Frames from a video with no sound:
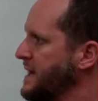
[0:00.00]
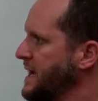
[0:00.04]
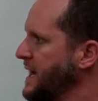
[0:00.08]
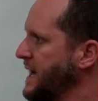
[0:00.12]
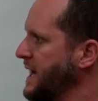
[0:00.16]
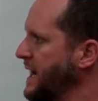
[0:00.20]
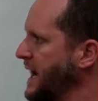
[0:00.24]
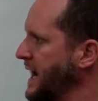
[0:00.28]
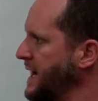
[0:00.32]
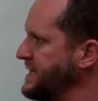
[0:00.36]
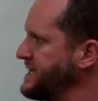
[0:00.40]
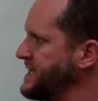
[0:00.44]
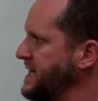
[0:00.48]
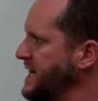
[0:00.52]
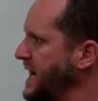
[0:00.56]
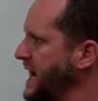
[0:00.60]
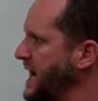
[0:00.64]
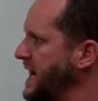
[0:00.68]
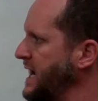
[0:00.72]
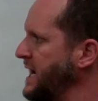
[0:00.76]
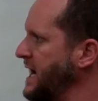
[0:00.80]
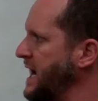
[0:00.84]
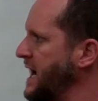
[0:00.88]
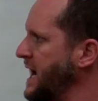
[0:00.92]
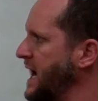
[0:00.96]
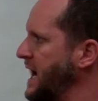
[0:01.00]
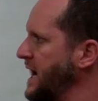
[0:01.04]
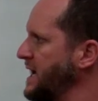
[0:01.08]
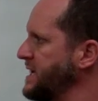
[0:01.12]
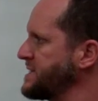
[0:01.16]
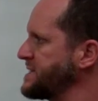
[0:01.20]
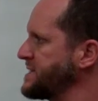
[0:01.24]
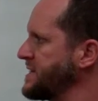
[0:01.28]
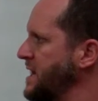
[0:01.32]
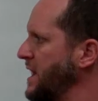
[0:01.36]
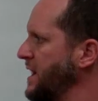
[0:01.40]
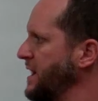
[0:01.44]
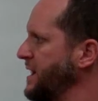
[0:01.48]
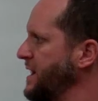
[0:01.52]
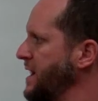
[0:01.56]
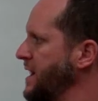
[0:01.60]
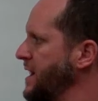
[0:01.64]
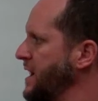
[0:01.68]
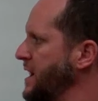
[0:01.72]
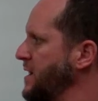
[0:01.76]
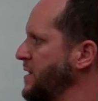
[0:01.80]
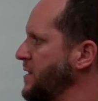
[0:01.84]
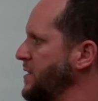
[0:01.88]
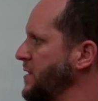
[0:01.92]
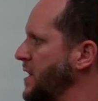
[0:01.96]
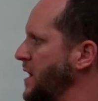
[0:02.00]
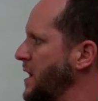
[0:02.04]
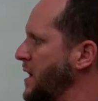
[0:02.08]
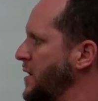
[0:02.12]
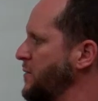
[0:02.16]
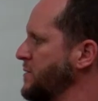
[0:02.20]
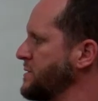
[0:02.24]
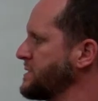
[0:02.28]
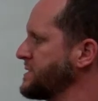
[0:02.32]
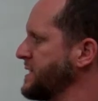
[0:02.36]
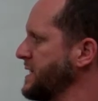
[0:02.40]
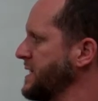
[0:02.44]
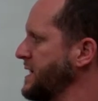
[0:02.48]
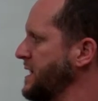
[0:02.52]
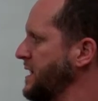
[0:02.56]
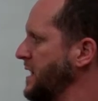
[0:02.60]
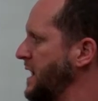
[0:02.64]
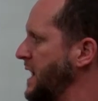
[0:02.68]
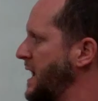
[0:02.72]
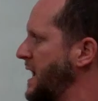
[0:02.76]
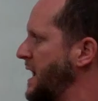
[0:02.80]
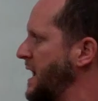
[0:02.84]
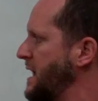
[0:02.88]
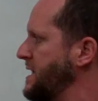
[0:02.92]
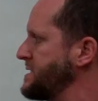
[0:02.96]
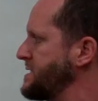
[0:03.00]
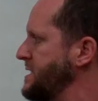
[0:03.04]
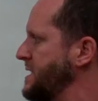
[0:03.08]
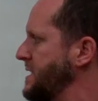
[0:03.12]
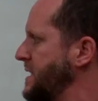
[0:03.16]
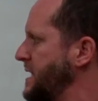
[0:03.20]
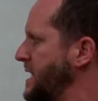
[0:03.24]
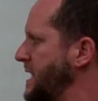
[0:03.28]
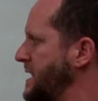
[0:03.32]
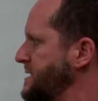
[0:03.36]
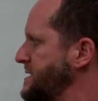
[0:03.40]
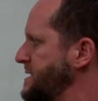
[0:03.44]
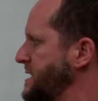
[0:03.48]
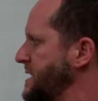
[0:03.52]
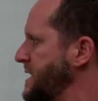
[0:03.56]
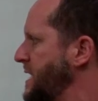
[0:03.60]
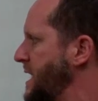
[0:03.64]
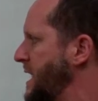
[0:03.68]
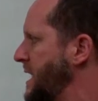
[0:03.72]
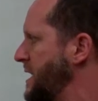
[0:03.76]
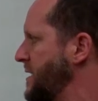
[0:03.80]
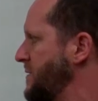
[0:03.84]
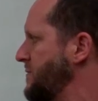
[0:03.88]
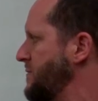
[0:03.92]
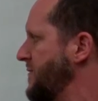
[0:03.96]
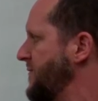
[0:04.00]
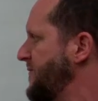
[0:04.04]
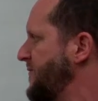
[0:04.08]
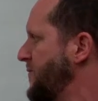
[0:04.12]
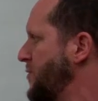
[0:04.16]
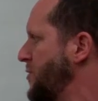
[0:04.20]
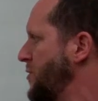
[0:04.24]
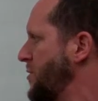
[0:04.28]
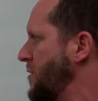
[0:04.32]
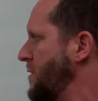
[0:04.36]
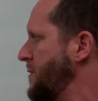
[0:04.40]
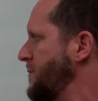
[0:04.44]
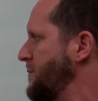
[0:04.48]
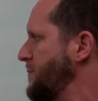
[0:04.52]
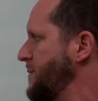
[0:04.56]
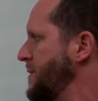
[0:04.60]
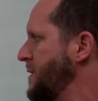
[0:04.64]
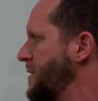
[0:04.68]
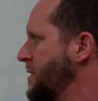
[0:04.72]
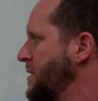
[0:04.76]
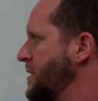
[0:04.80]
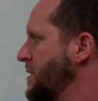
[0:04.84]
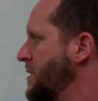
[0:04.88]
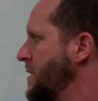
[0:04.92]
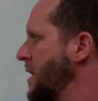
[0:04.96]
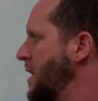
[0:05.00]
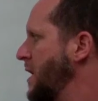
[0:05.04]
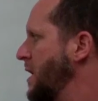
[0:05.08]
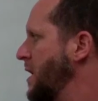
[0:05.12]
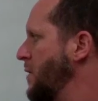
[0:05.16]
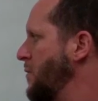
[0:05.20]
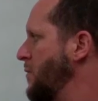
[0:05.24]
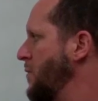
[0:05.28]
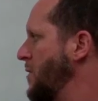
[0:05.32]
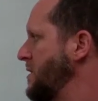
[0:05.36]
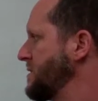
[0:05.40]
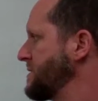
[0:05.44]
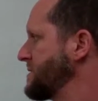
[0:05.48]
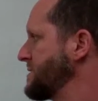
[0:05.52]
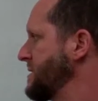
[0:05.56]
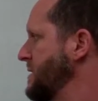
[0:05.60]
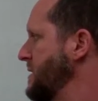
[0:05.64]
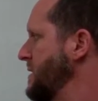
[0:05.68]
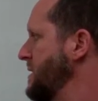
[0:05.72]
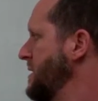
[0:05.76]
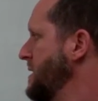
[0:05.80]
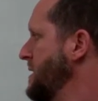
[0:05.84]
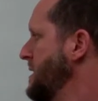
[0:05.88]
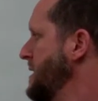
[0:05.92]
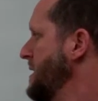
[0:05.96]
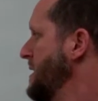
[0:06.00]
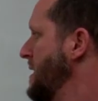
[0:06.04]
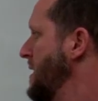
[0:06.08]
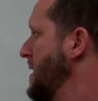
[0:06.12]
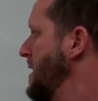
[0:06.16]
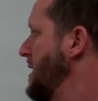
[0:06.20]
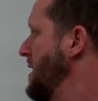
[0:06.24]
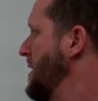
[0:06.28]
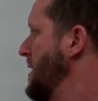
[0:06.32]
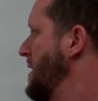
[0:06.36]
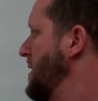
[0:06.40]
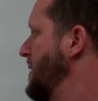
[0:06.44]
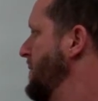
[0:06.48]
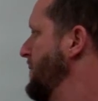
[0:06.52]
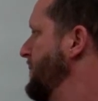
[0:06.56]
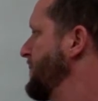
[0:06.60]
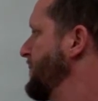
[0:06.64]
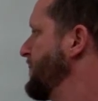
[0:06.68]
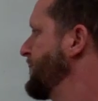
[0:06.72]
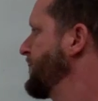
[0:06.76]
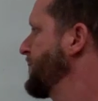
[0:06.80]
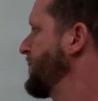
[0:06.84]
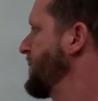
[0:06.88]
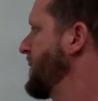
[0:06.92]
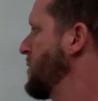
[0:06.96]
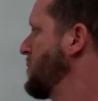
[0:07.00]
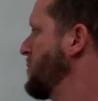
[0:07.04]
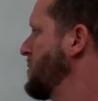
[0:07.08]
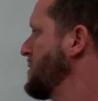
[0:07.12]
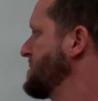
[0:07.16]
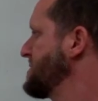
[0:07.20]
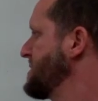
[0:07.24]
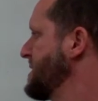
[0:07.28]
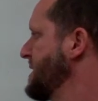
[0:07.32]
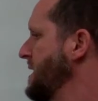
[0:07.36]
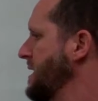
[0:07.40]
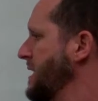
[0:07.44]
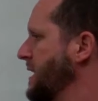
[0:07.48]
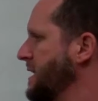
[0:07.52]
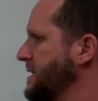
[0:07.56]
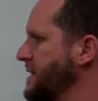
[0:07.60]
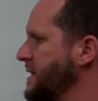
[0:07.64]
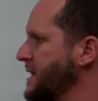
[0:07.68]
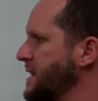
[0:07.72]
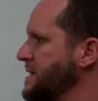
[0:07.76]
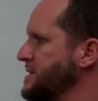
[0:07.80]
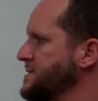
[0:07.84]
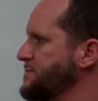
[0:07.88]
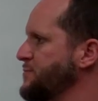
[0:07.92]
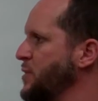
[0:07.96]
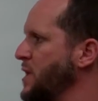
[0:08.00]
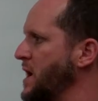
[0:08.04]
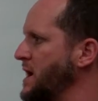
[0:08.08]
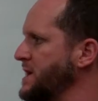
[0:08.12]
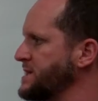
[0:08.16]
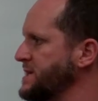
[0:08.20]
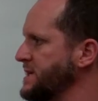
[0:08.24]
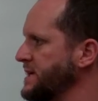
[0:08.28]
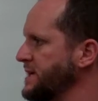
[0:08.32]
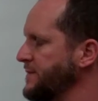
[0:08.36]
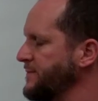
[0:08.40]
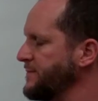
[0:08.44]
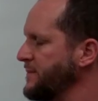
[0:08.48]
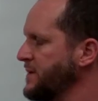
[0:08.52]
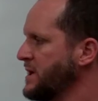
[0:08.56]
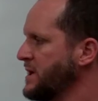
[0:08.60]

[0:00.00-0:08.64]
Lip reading: In 1989, solidarity was legalized, and in 1990 reformed. Walesa was elected as president.